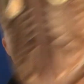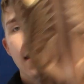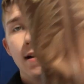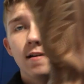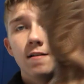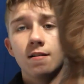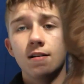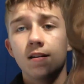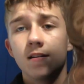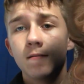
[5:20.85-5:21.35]

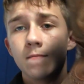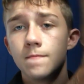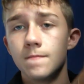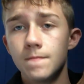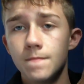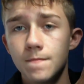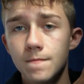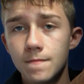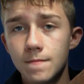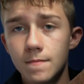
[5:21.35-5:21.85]
Ariat
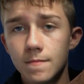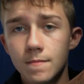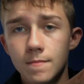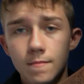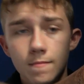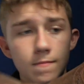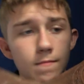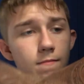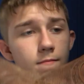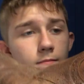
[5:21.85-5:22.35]

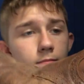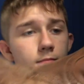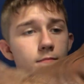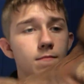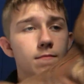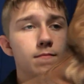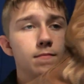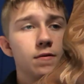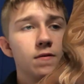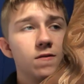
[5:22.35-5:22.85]

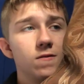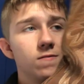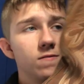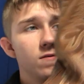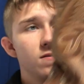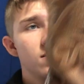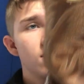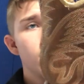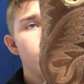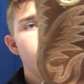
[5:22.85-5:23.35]

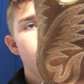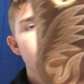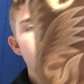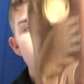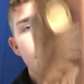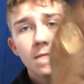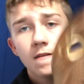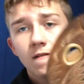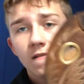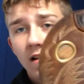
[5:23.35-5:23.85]
boots.
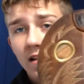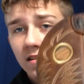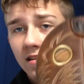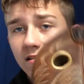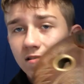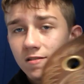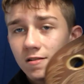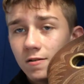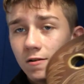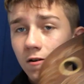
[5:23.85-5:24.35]
They've got
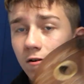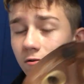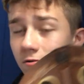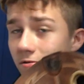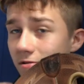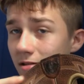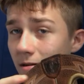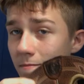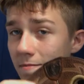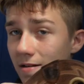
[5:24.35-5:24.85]
these little
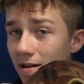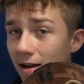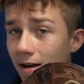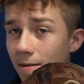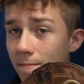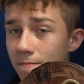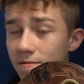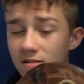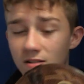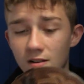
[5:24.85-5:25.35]
holes up
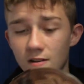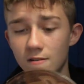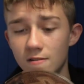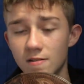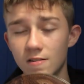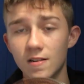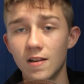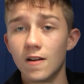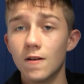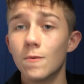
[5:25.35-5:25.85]
top, so
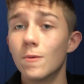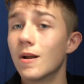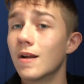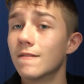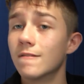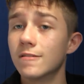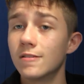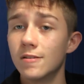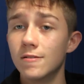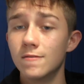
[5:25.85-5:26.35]
you know,
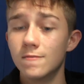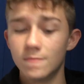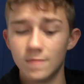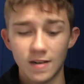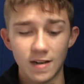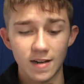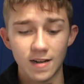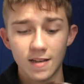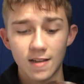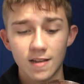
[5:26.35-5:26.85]
whenever you
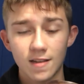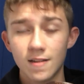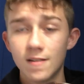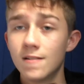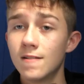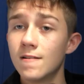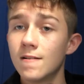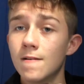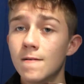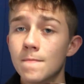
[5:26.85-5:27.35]
need to
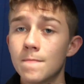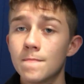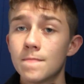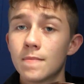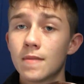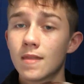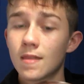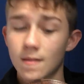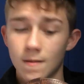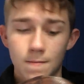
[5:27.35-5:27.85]

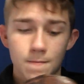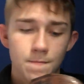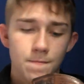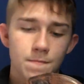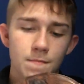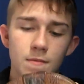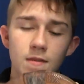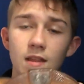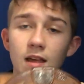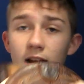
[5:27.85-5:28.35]

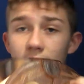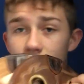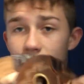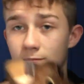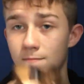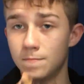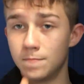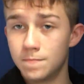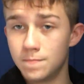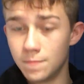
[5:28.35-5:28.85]
like
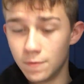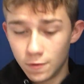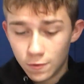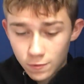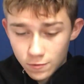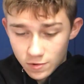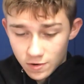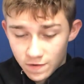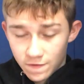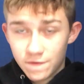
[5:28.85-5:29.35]

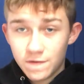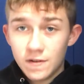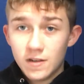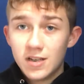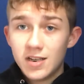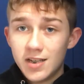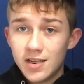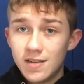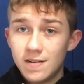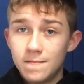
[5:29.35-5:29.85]
pull your
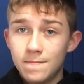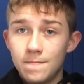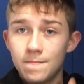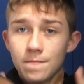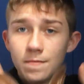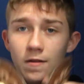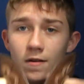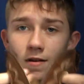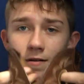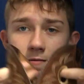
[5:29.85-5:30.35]
foot in,
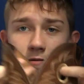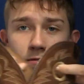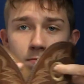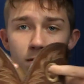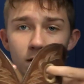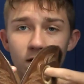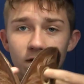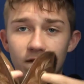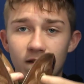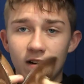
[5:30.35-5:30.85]
you can just
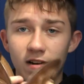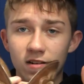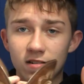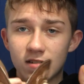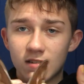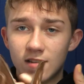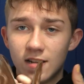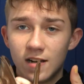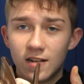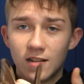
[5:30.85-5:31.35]
put your
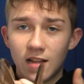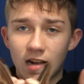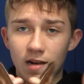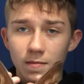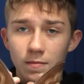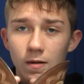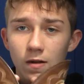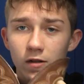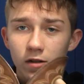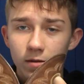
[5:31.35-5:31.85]
fingers in there
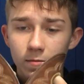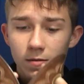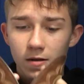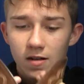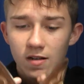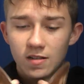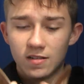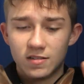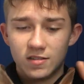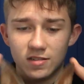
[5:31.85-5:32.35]
like a bowling
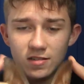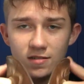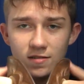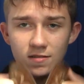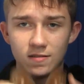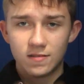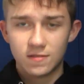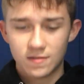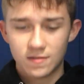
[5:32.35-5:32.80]
ball and just